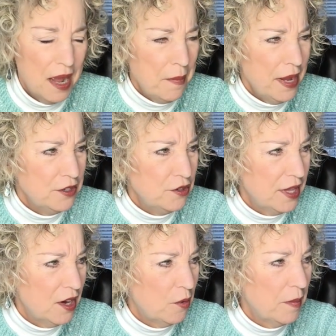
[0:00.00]
I might do
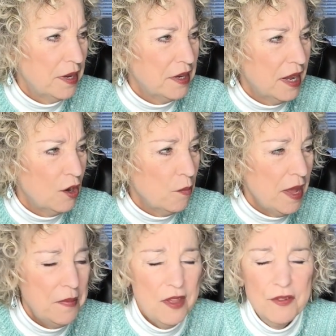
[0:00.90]
that on Monday or
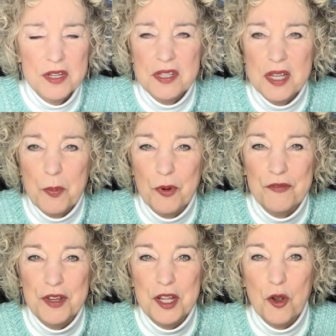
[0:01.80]
maybe even a
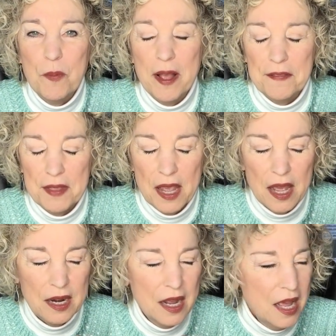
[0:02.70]
separate video about
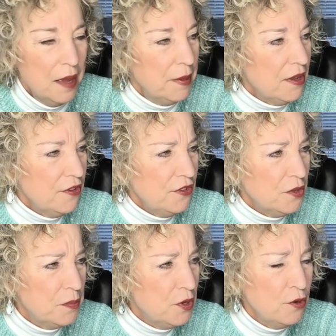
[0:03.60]
that because
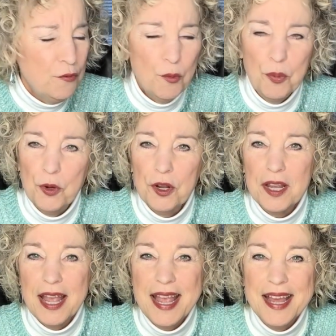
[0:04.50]
it's a beautiful
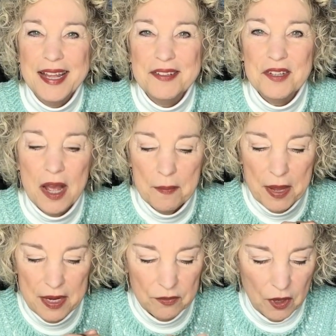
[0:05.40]
book and I
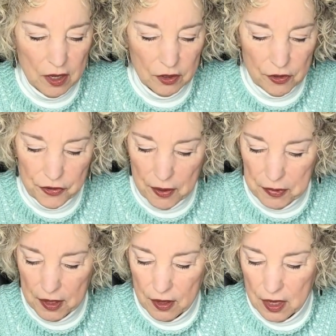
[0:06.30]
made a, a, little
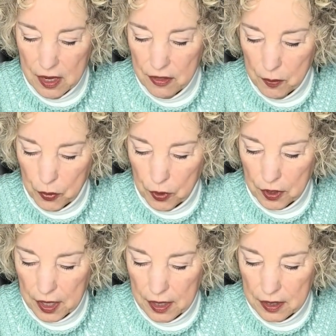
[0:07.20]
something in the
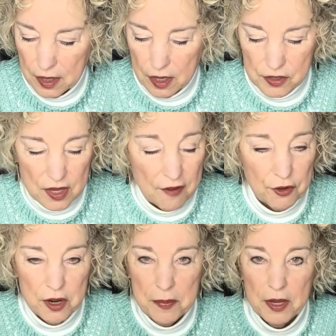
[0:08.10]
book and it's not
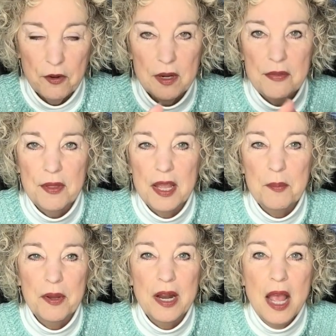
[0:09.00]
very big or
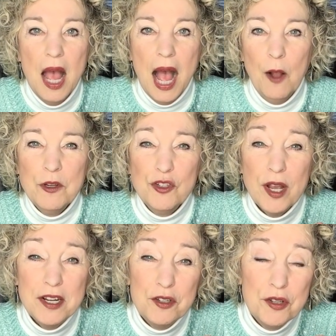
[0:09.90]
anything but I always
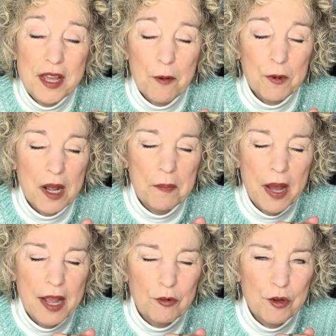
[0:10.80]
try to do that when I
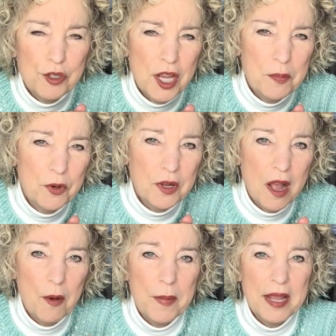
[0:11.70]
buy a crochet book.
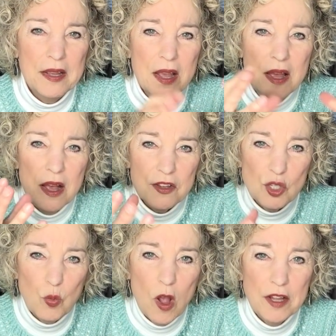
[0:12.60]
I'll make a
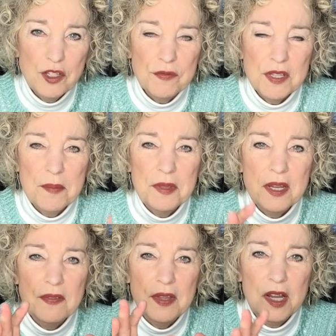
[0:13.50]
swatch of
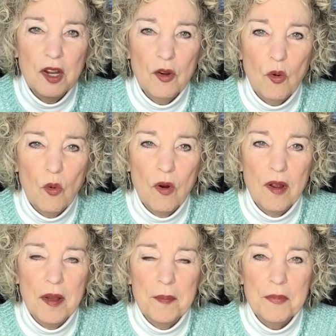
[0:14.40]
something in there or
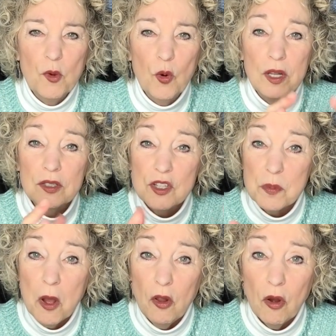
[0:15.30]
a, or a
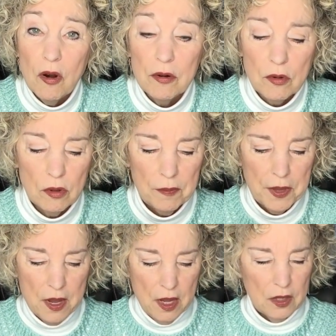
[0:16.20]
small article
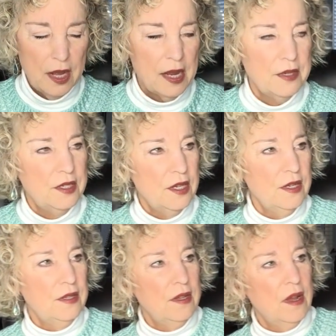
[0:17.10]
like I
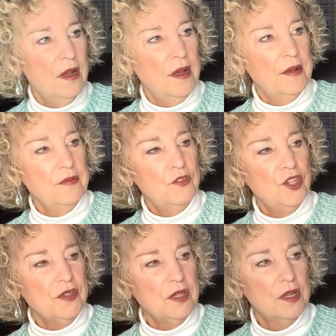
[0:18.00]
did uh,
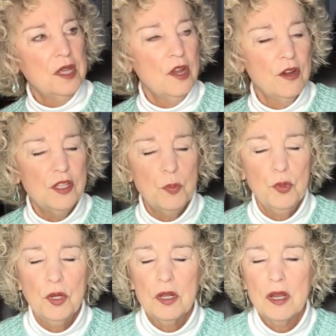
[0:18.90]
Jessica Carey's
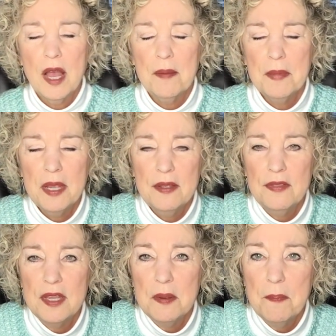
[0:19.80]
book. I
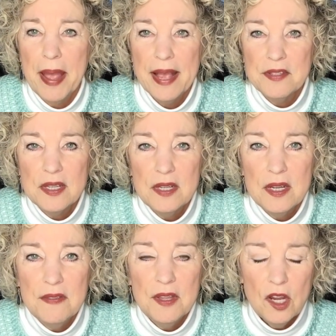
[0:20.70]
made the basket
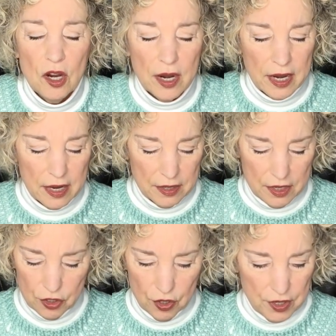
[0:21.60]
in there and
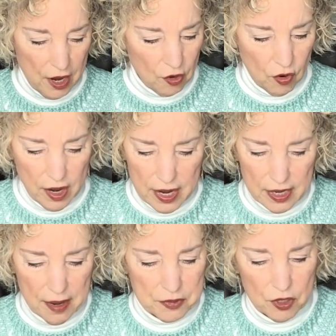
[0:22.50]
it turned out
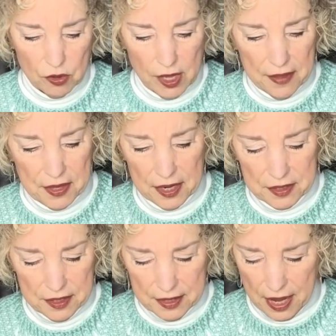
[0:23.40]
great. I'm so glad that I
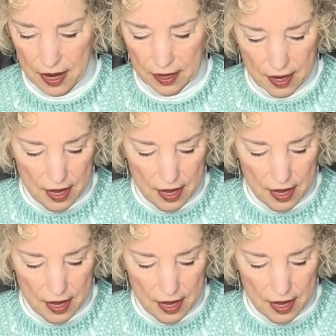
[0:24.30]
did that.